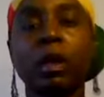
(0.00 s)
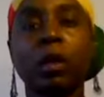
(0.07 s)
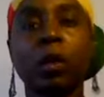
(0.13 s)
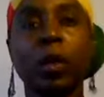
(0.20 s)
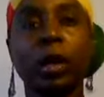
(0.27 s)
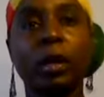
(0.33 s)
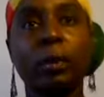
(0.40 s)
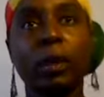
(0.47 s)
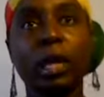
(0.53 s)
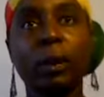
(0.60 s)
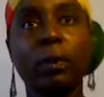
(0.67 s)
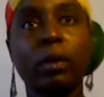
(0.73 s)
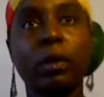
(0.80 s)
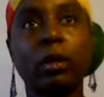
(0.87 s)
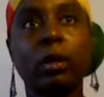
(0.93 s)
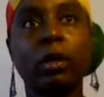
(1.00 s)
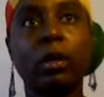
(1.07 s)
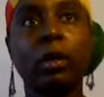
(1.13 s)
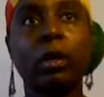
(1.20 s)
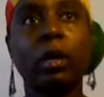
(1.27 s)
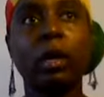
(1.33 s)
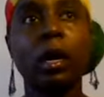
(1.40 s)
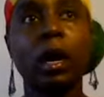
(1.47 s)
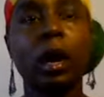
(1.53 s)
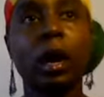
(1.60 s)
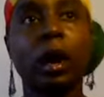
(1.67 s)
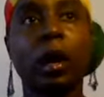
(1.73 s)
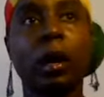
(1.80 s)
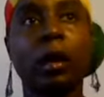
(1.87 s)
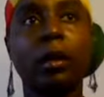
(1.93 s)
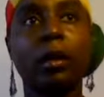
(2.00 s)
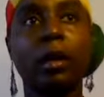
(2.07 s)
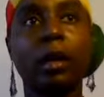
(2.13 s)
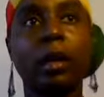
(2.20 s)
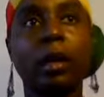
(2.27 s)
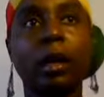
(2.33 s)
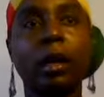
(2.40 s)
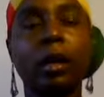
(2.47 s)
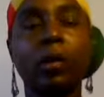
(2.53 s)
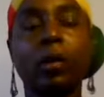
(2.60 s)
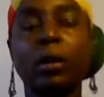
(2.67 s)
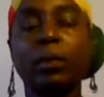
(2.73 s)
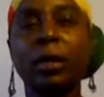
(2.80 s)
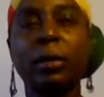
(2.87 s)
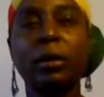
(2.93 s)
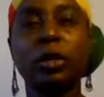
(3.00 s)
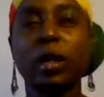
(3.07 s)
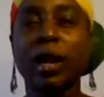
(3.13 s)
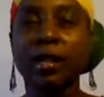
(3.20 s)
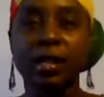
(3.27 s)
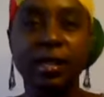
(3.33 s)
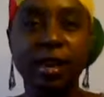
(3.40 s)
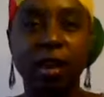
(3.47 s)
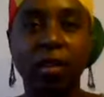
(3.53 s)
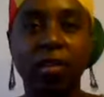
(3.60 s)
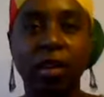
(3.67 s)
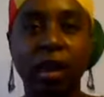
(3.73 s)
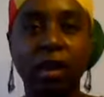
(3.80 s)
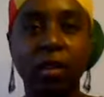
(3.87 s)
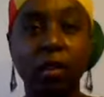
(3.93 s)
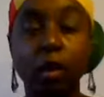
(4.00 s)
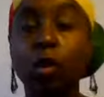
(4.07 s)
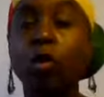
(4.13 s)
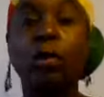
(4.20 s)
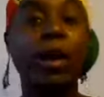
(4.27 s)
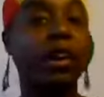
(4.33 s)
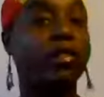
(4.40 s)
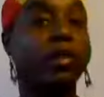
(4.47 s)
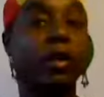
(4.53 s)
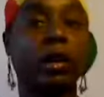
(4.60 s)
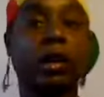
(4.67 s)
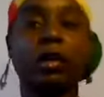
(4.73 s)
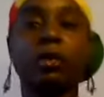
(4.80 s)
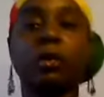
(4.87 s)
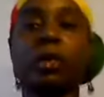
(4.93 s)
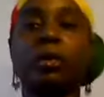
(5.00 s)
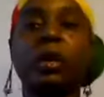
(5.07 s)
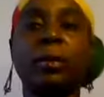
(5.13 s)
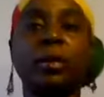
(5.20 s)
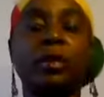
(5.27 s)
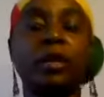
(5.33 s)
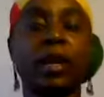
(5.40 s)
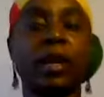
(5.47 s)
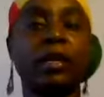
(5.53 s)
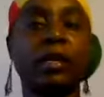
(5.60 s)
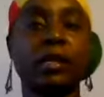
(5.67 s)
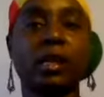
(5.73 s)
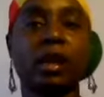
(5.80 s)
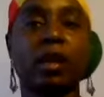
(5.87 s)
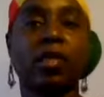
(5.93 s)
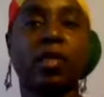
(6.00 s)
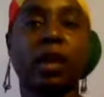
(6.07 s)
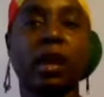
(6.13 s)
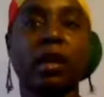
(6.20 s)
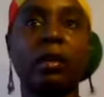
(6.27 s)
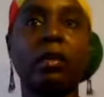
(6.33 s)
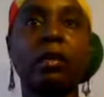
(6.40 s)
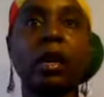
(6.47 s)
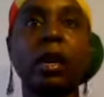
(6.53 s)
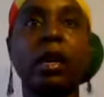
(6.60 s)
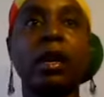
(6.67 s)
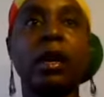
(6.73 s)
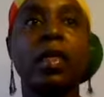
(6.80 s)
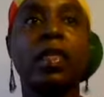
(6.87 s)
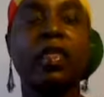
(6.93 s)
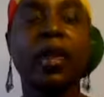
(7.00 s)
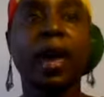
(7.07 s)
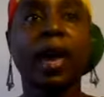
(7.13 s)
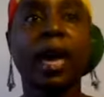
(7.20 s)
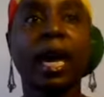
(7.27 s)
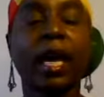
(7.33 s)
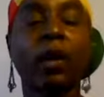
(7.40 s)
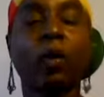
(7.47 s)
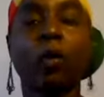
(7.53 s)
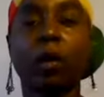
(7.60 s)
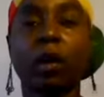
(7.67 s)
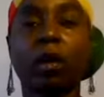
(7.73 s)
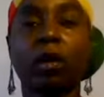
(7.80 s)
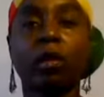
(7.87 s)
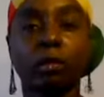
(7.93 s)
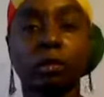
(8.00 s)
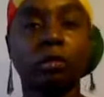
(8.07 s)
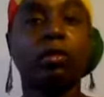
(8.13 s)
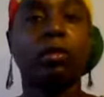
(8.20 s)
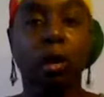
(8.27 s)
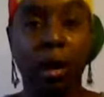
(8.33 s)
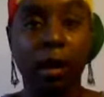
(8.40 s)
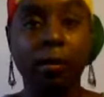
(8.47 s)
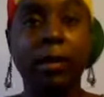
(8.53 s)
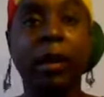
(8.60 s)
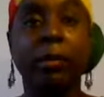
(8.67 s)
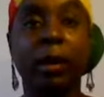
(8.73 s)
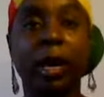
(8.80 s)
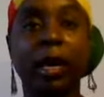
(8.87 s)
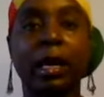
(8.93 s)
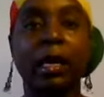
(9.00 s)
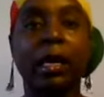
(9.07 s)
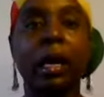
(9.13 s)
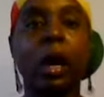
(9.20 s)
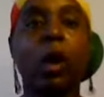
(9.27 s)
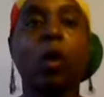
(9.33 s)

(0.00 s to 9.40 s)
when people uh, when people try to sell things, whomever it is, when people try to sell things, they will try to make money.